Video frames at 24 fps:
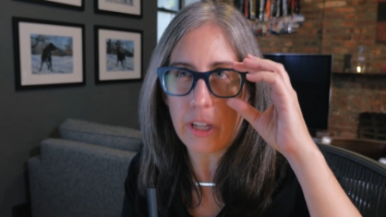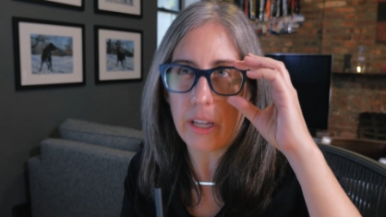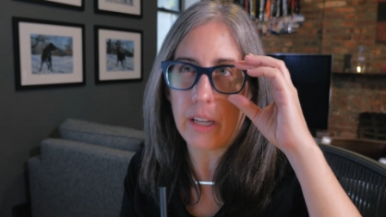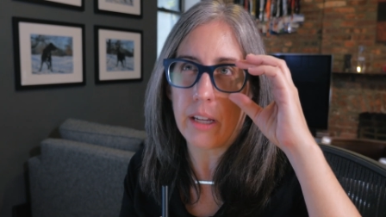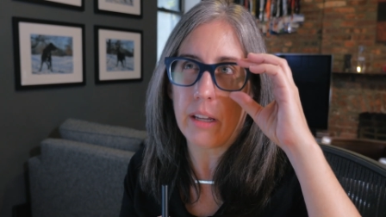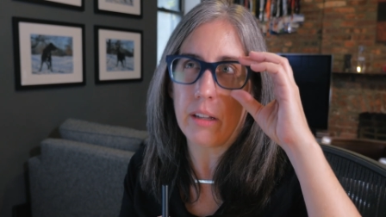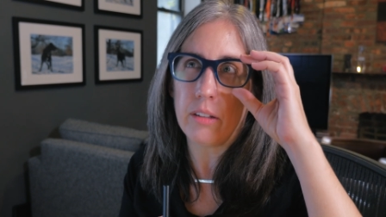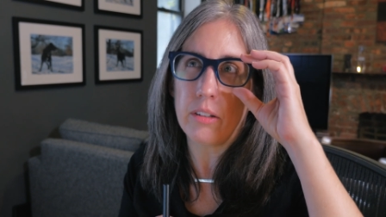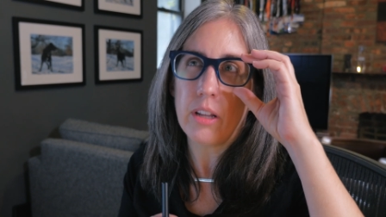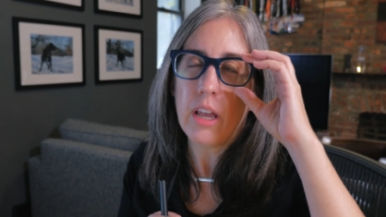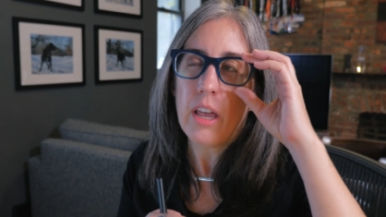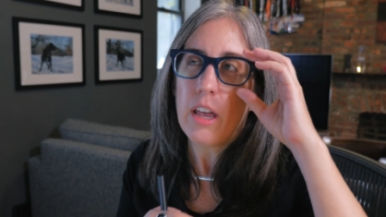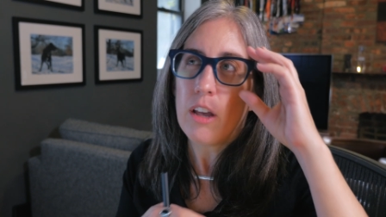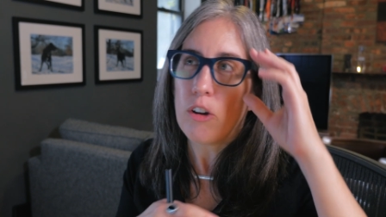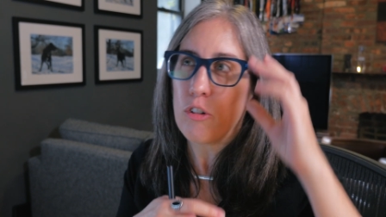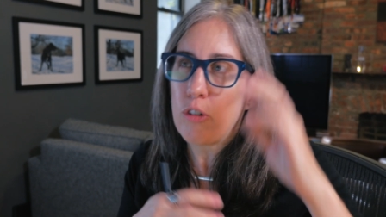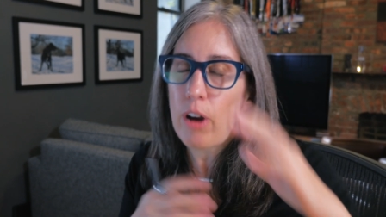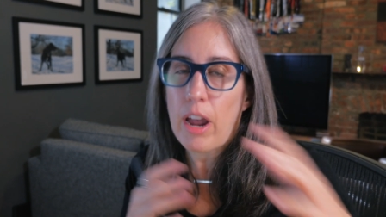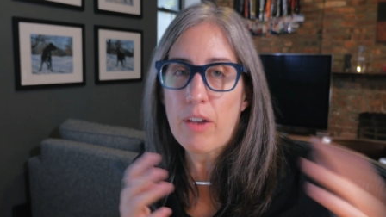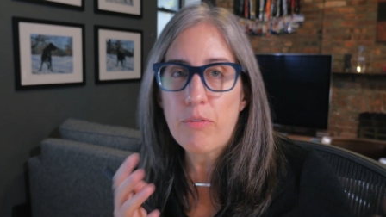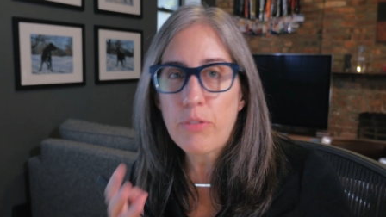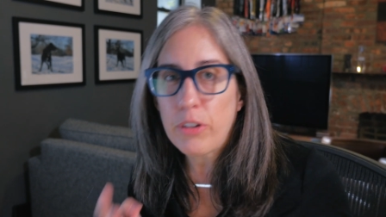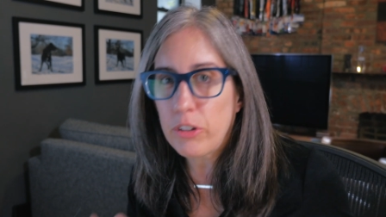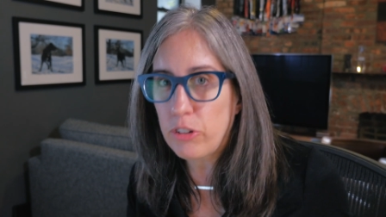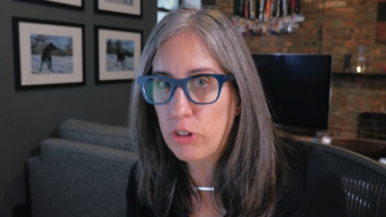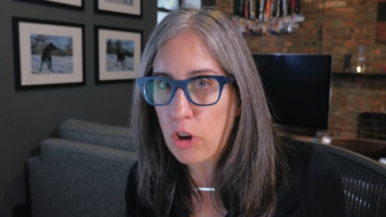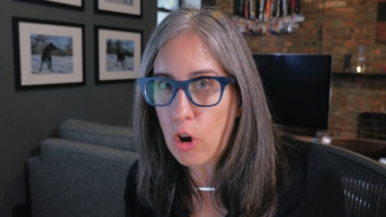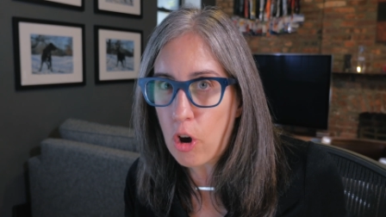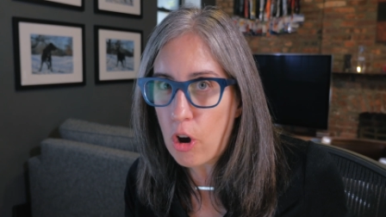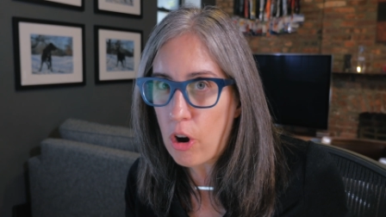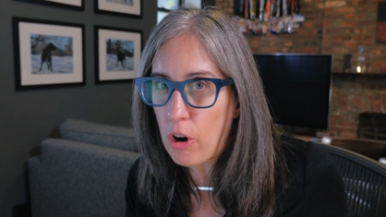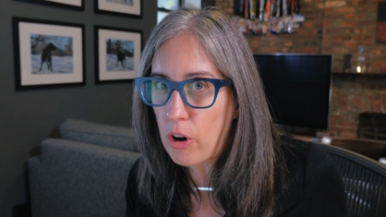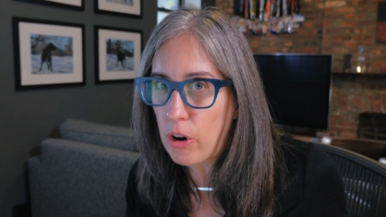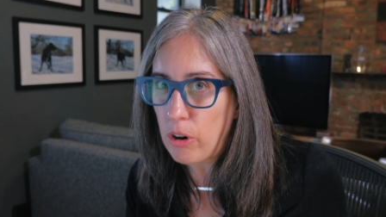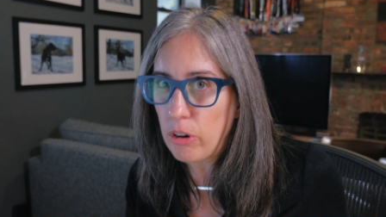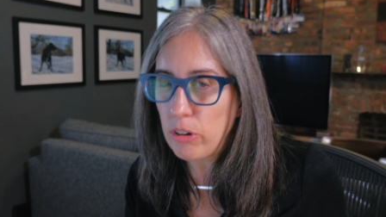and graphics
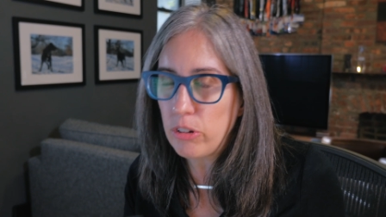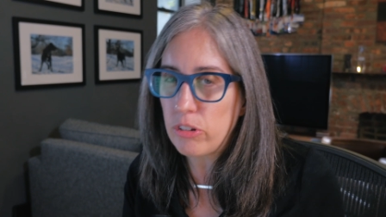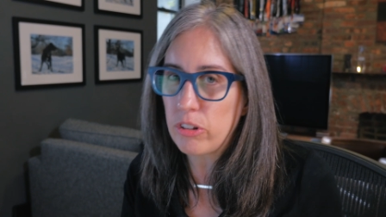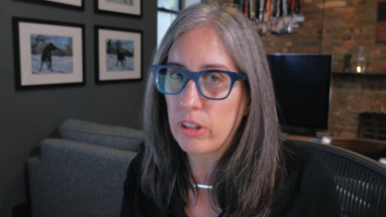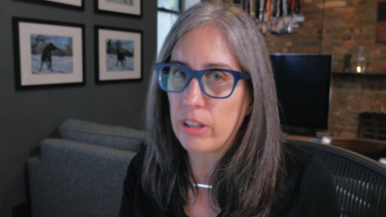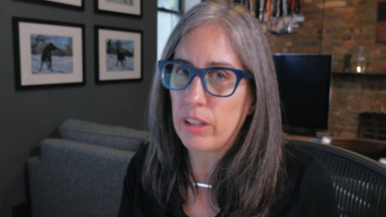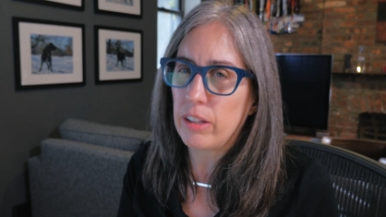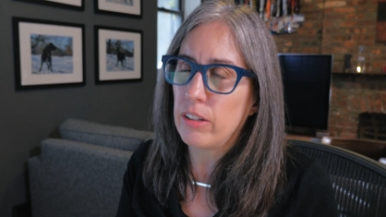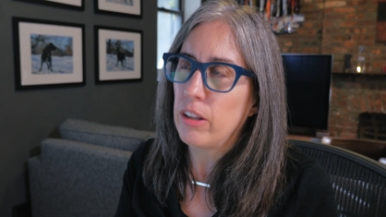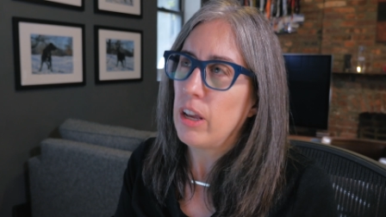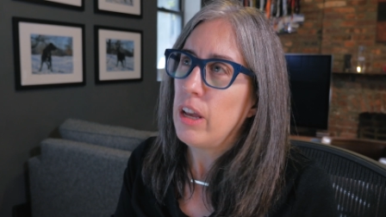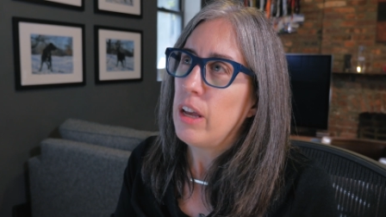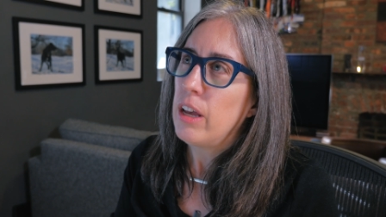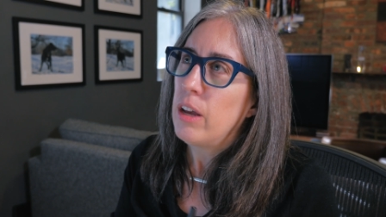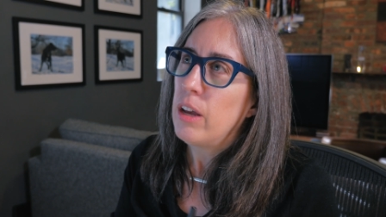cards and